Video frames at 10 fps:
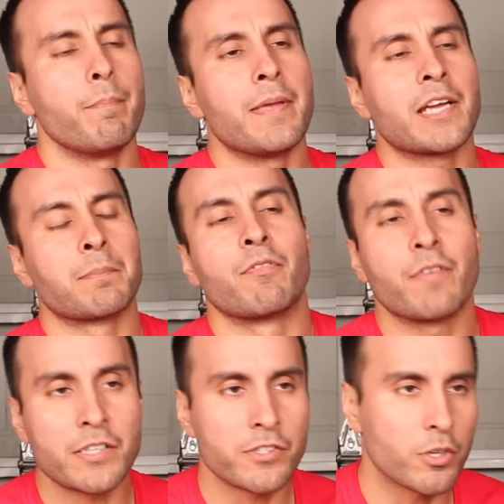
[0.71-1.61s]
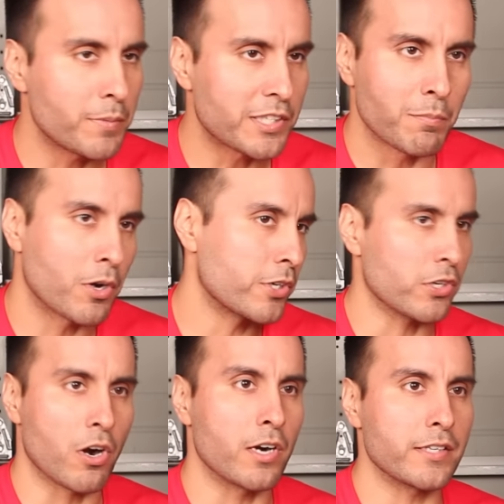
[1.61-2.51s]
Being a professional mixed
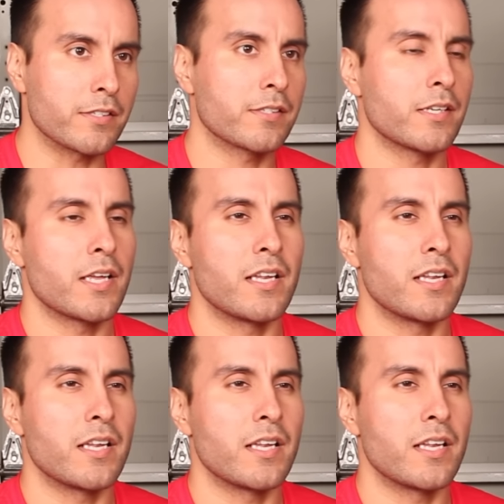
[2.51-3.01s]
martial artist